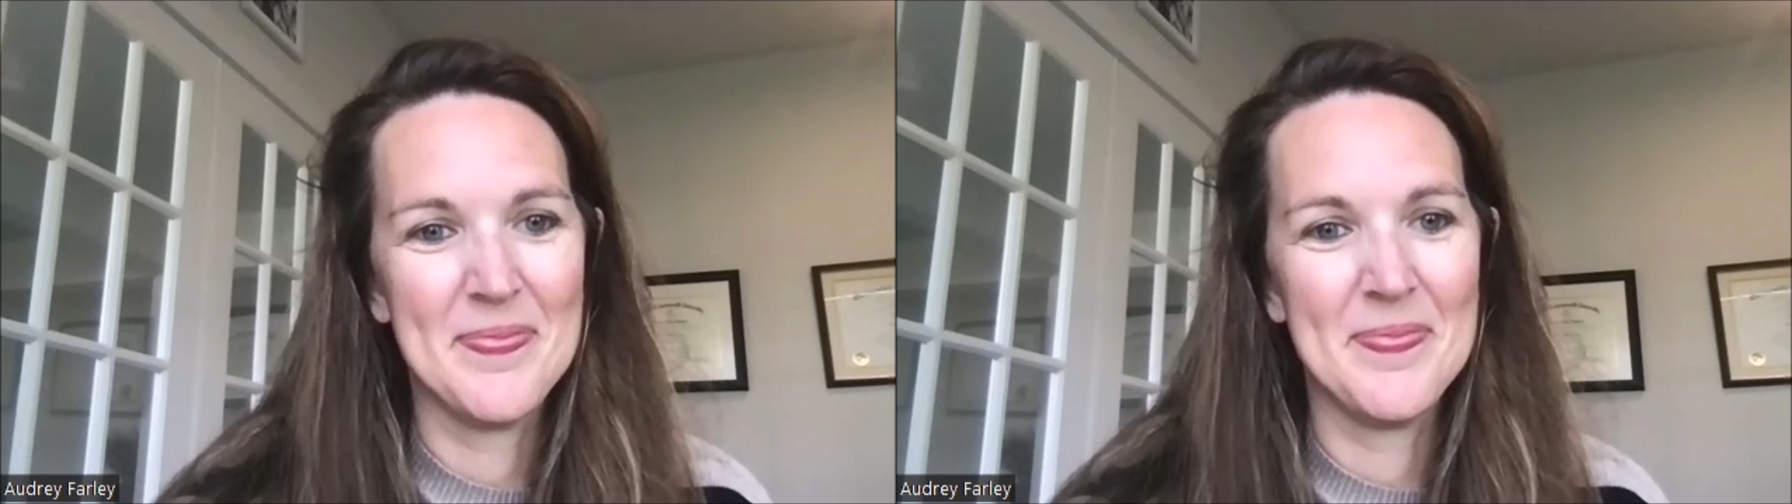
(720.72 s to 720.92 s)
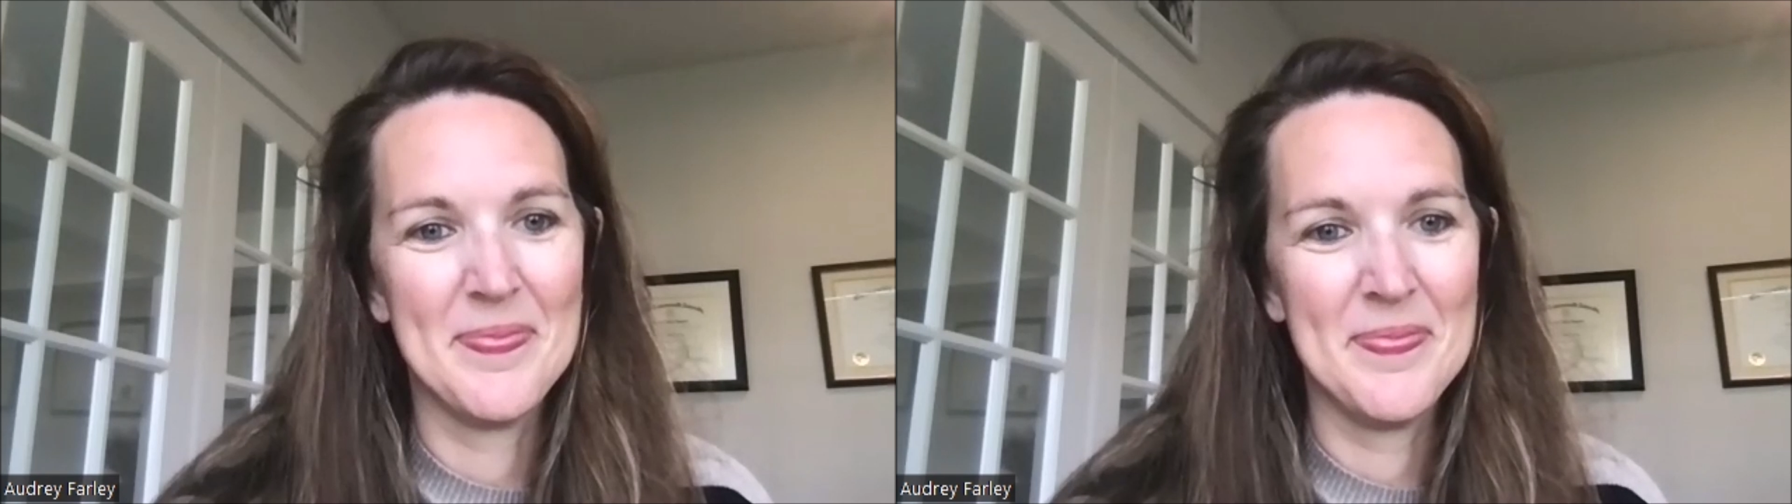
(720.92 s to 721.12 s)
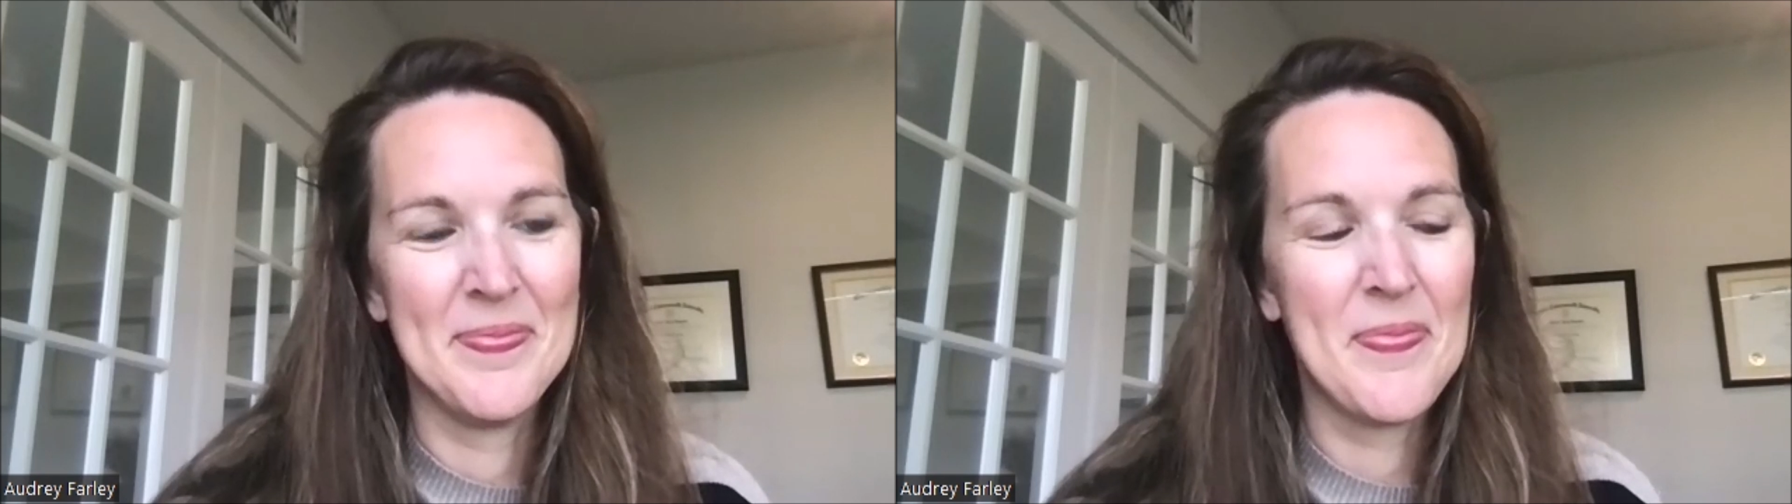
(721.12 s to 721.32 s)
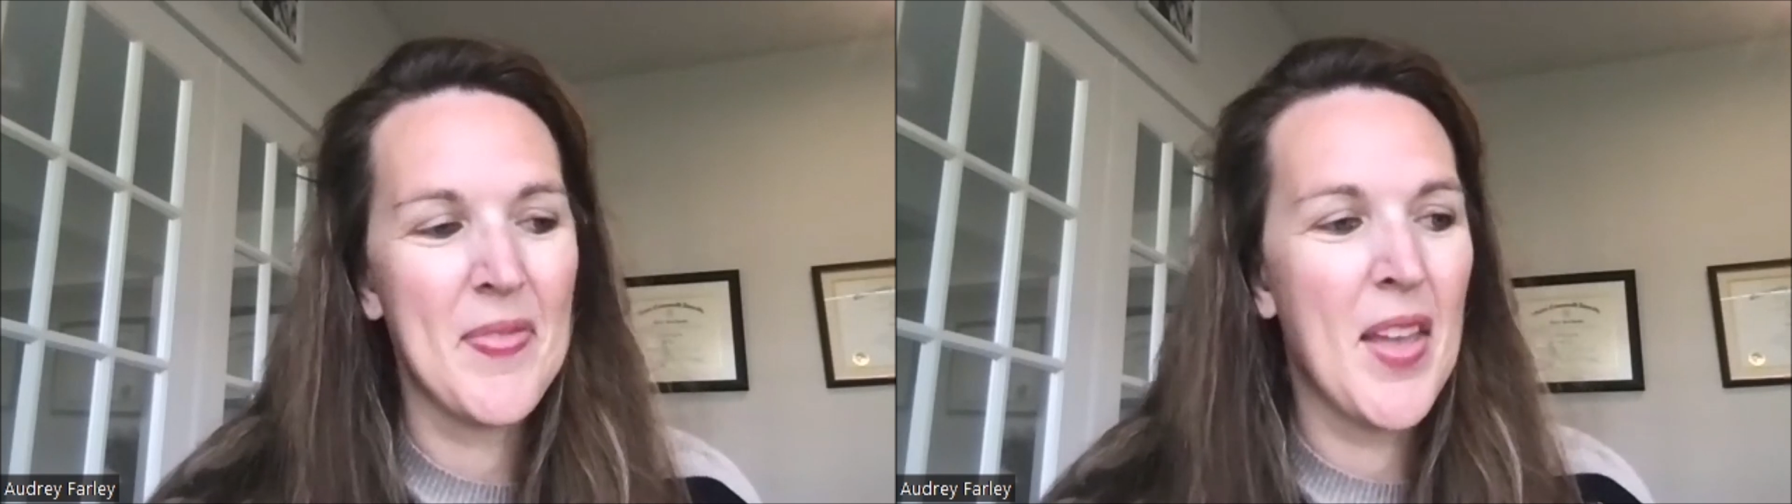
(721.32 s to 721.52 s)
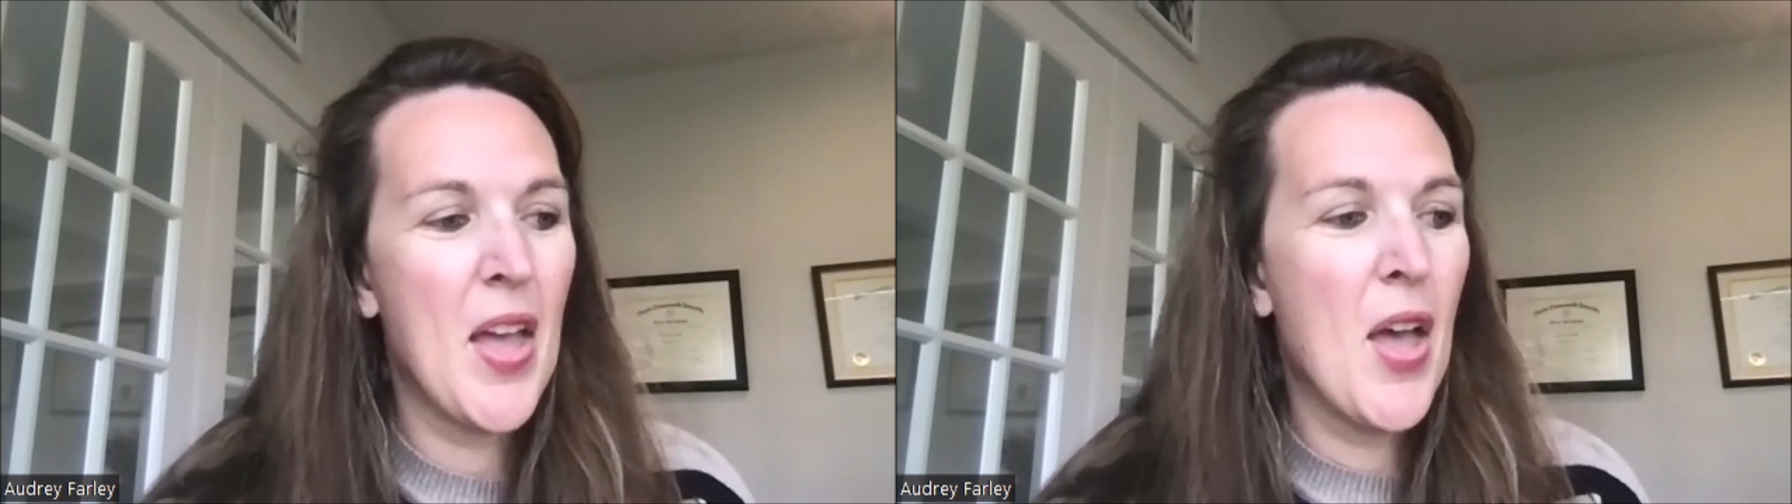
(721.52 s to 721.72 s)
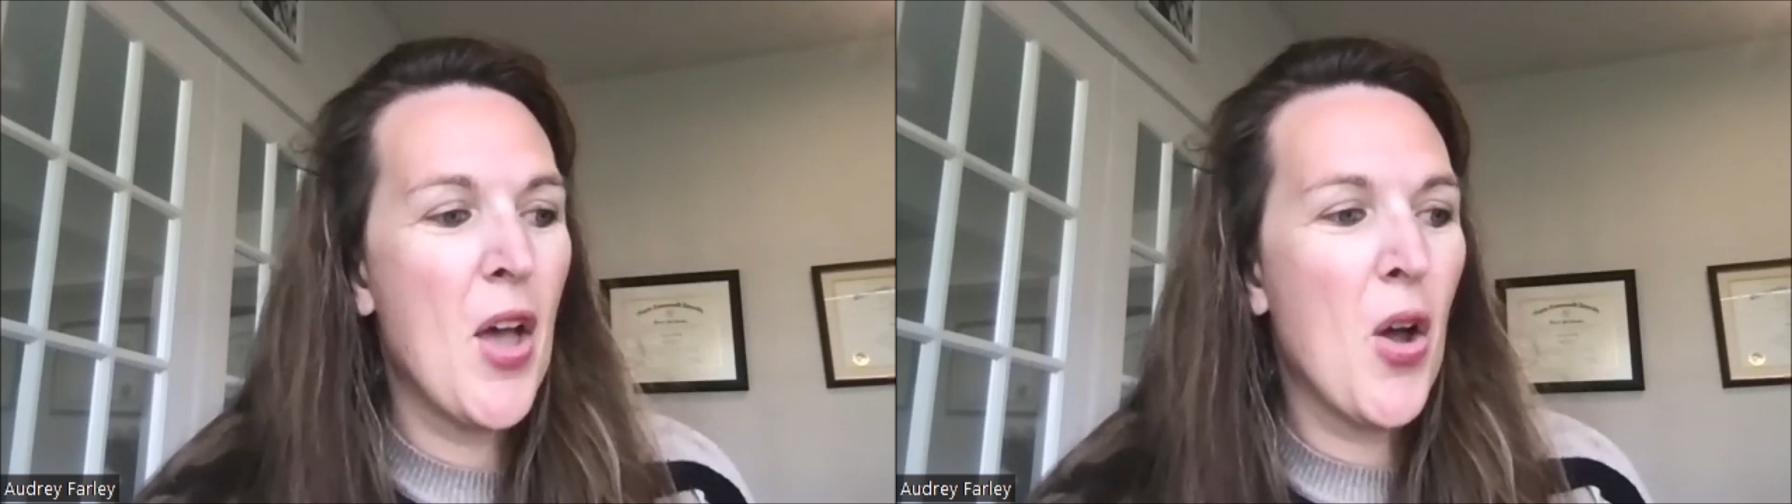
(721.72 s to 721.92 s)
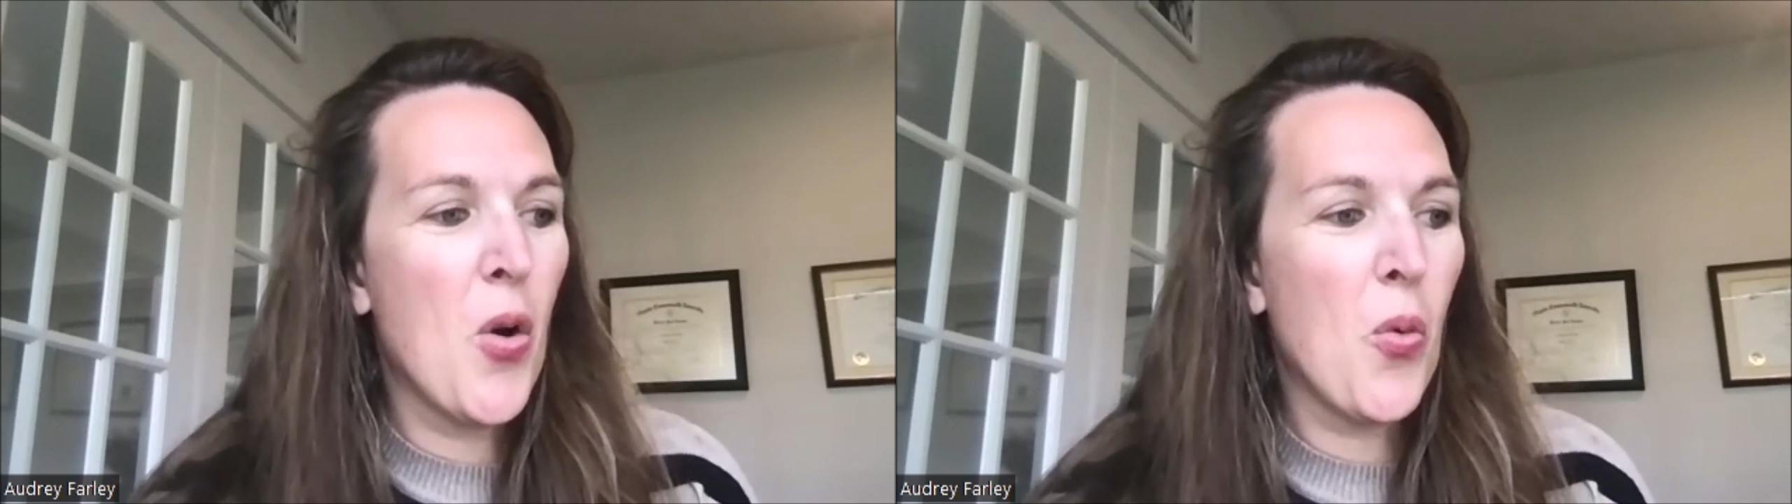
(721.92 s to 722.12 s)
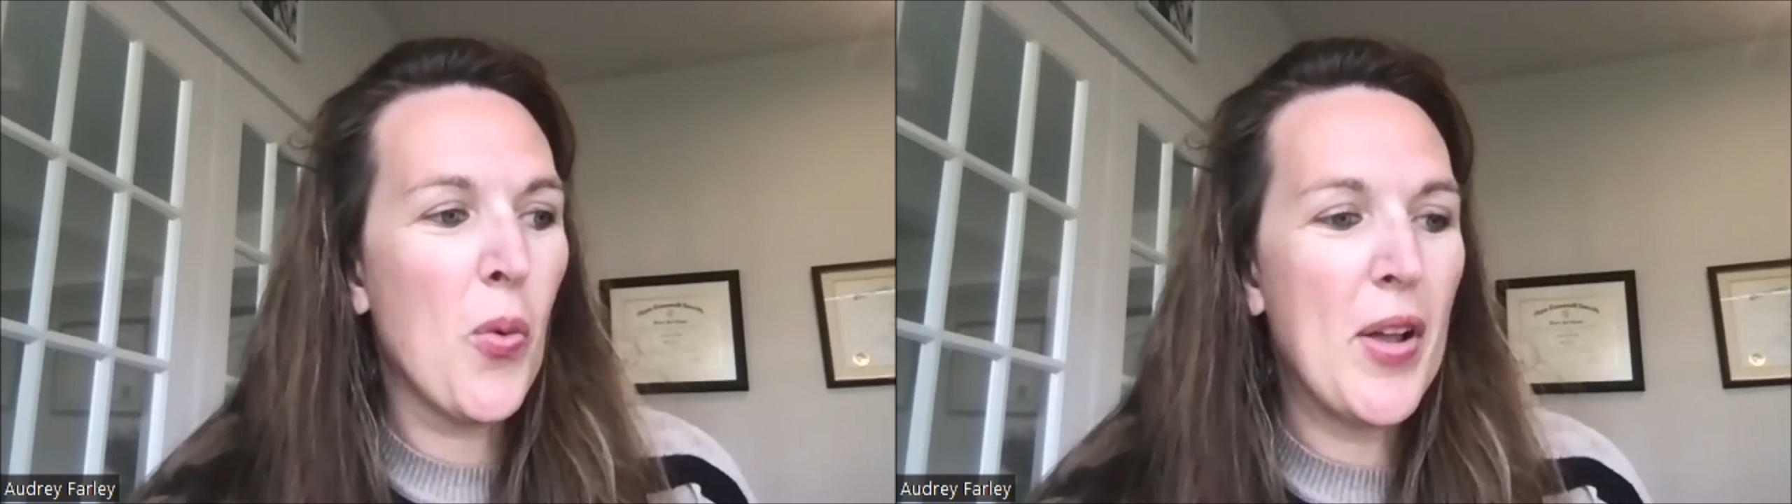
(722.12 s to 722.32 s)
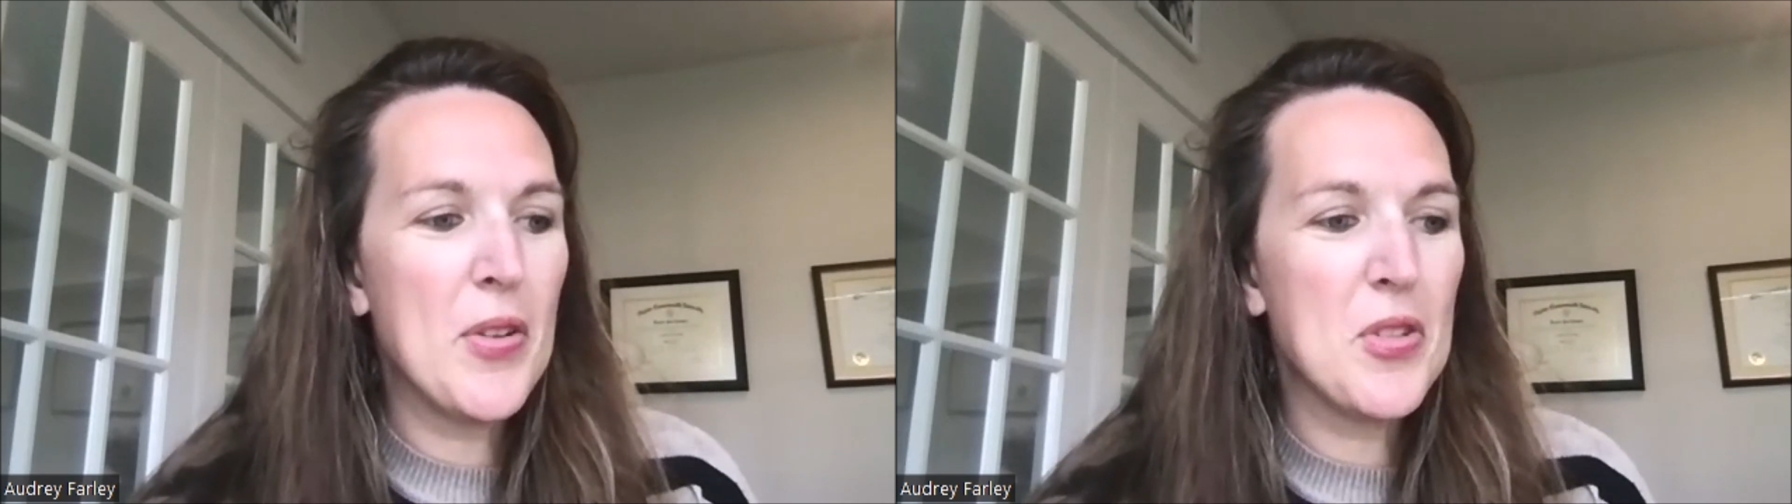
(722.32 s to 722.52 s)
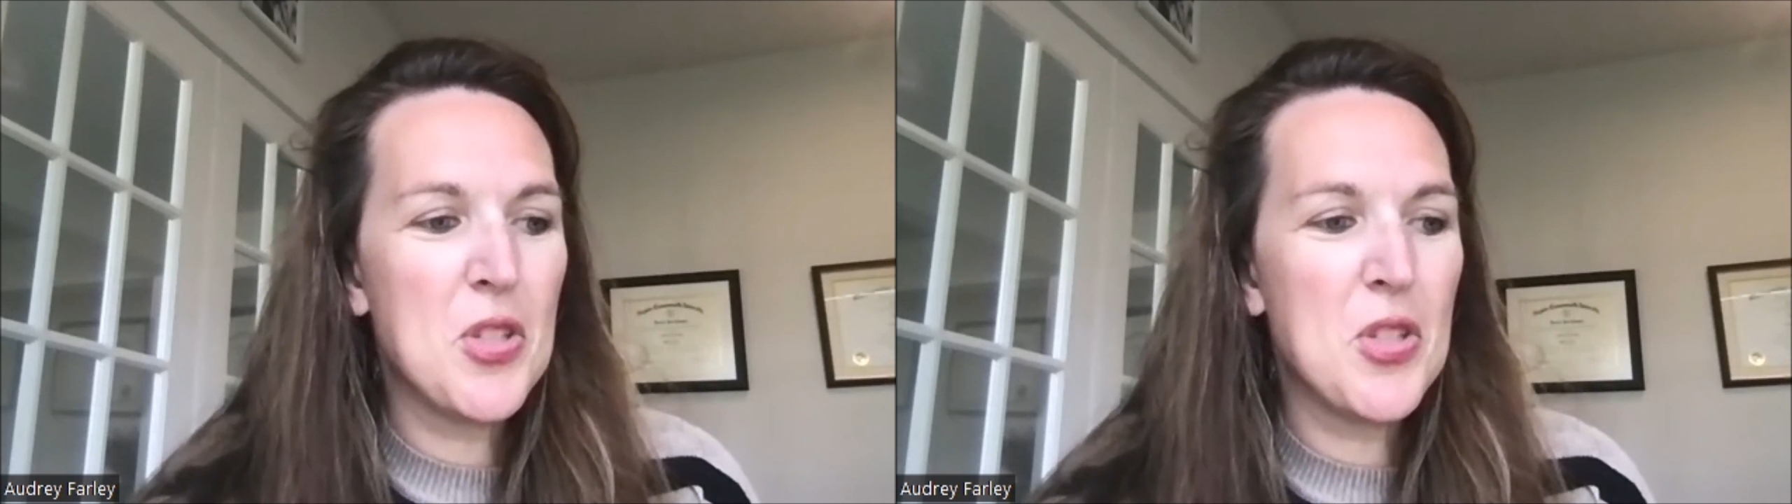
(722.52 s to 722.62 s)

Mhm. Well,